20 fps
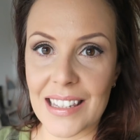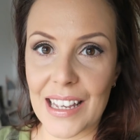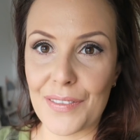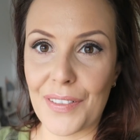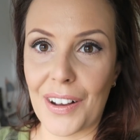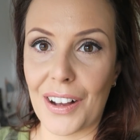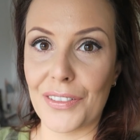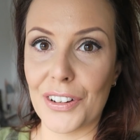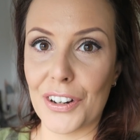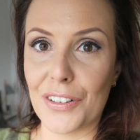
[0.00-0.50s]
see
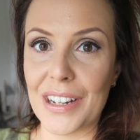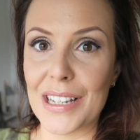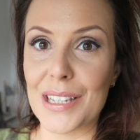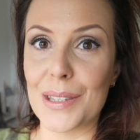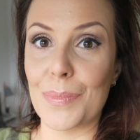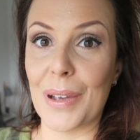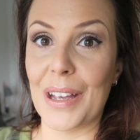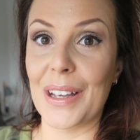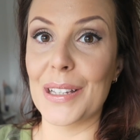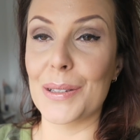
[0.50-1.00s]
Father
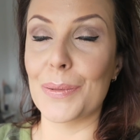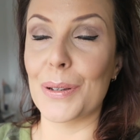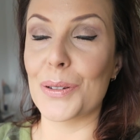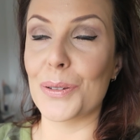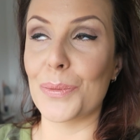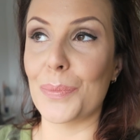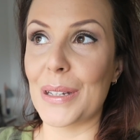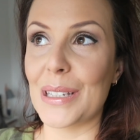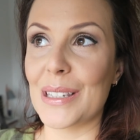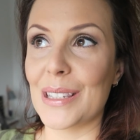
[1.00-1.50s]
Christmas,
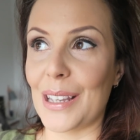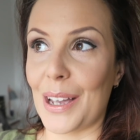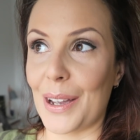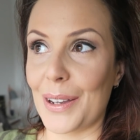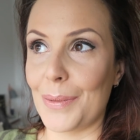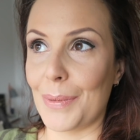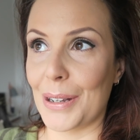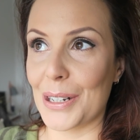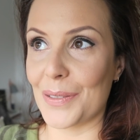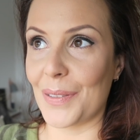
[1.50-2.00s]
which will be
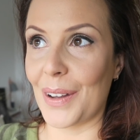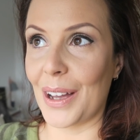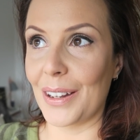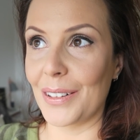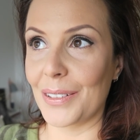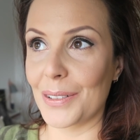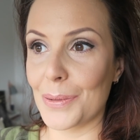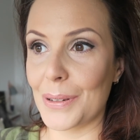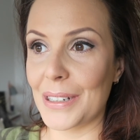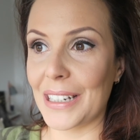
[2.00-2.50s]
so much
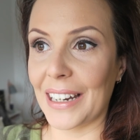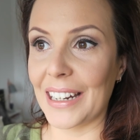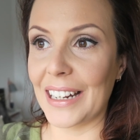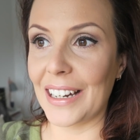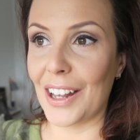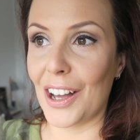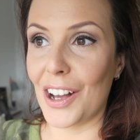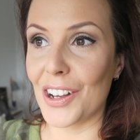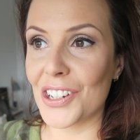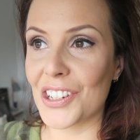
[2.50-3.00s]
fun. Because we've done
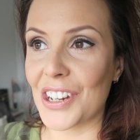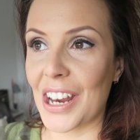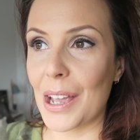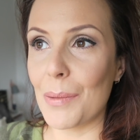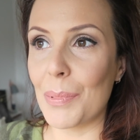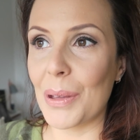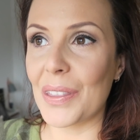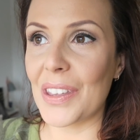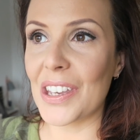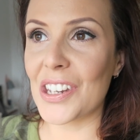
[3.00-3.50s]
it last
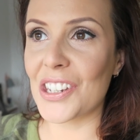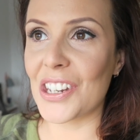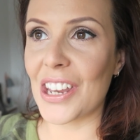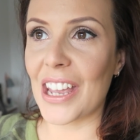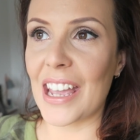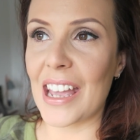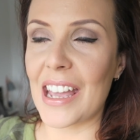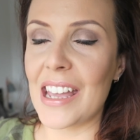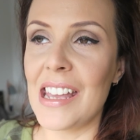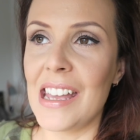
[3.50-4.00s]
year, but this
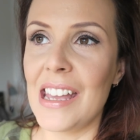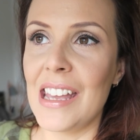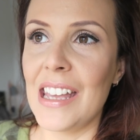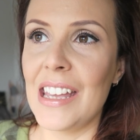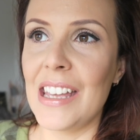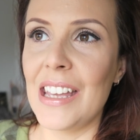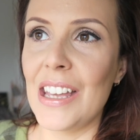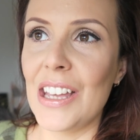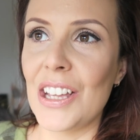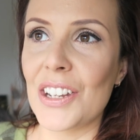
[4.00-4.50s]
year
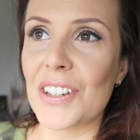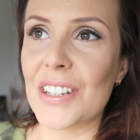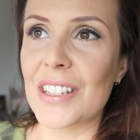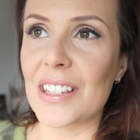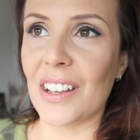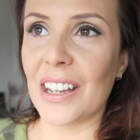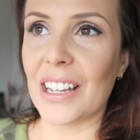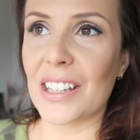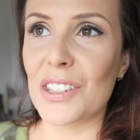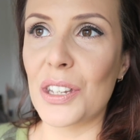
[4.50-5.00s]

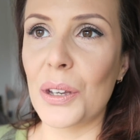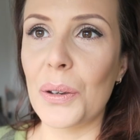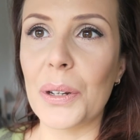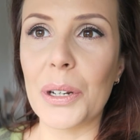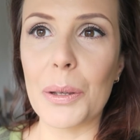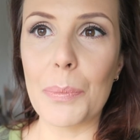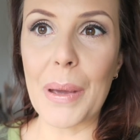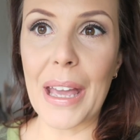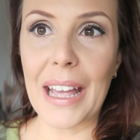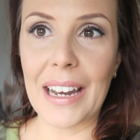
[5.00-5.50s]
she's like two
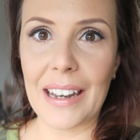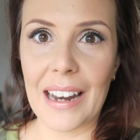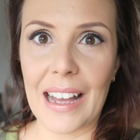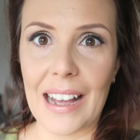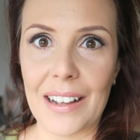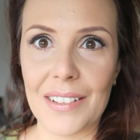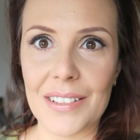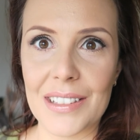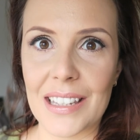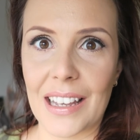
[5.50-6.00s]
and a bit
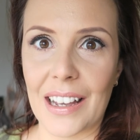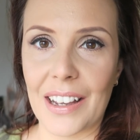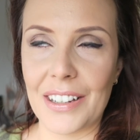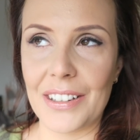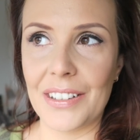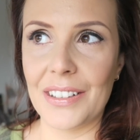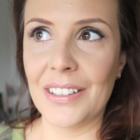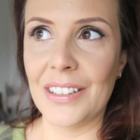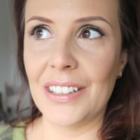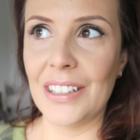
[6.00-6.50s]
now so
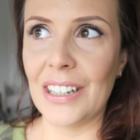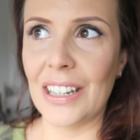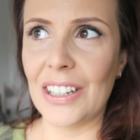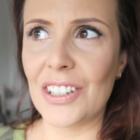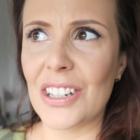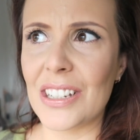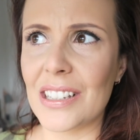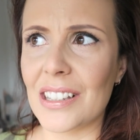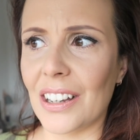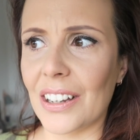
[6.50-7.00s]

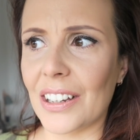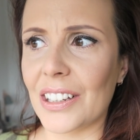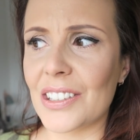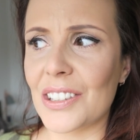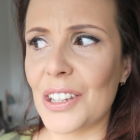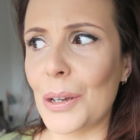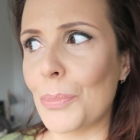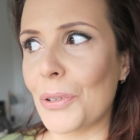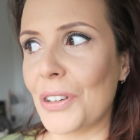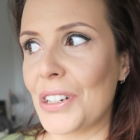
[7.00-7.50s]
and she's like
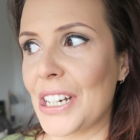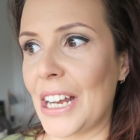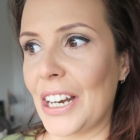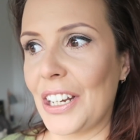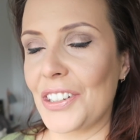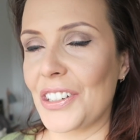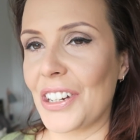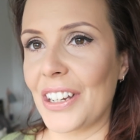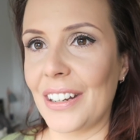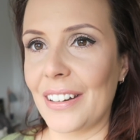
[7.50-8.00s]
super
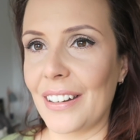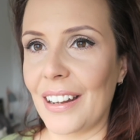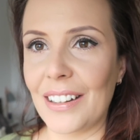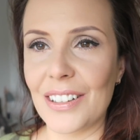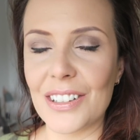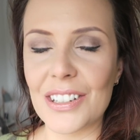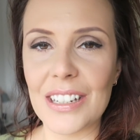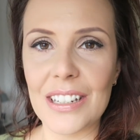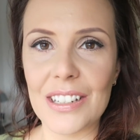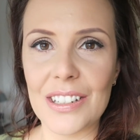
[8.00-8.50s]
intelligent
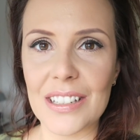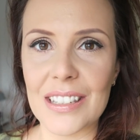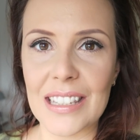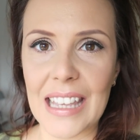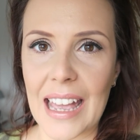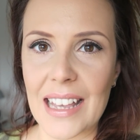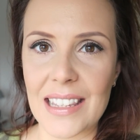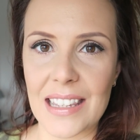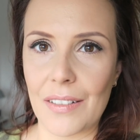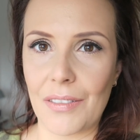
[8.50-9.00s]
and she just
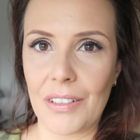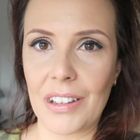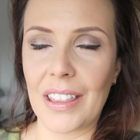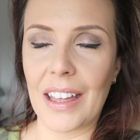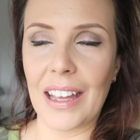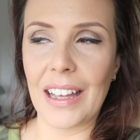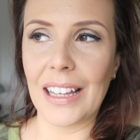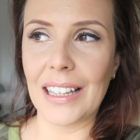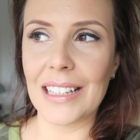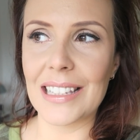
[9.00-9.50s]
gets
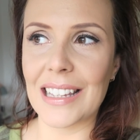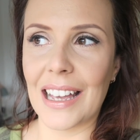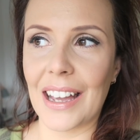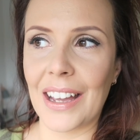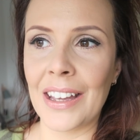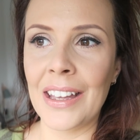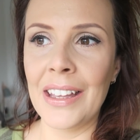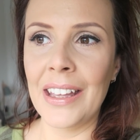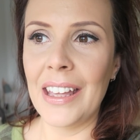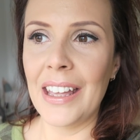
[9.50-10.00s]
everything
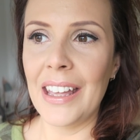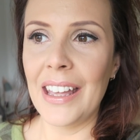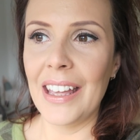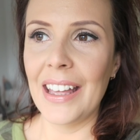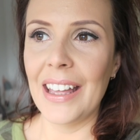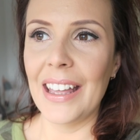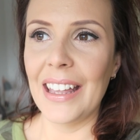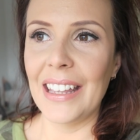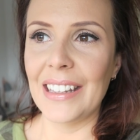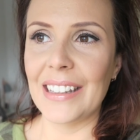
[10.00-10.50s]
so
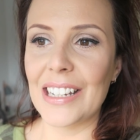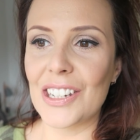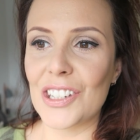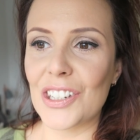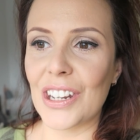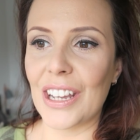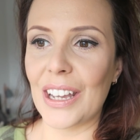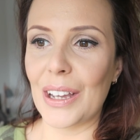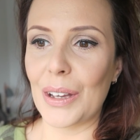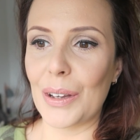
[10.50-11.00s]

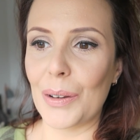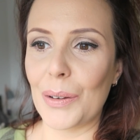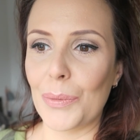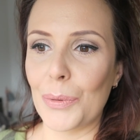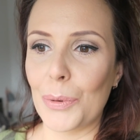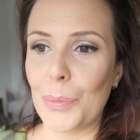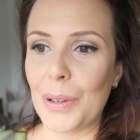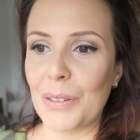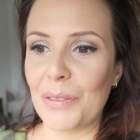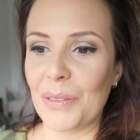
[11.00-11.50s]
this year
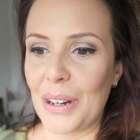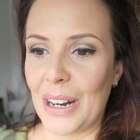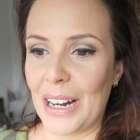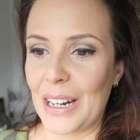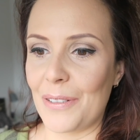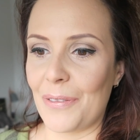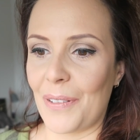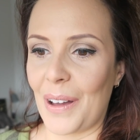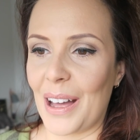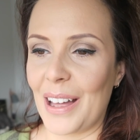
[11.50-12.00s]
will be
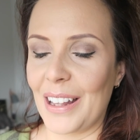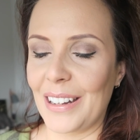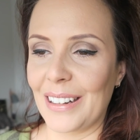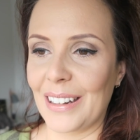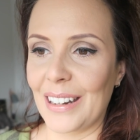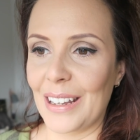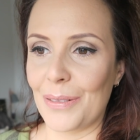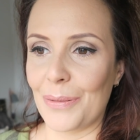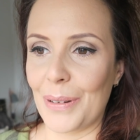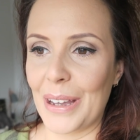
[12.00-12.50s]
really
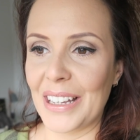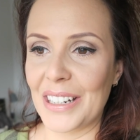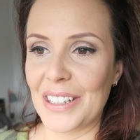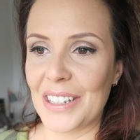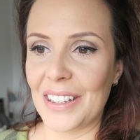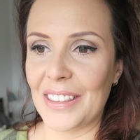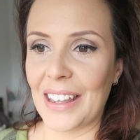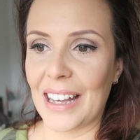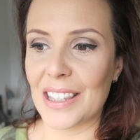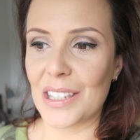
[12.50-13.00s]
fun if we can
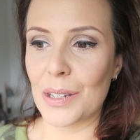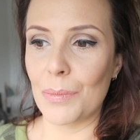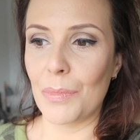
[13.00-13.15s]
do that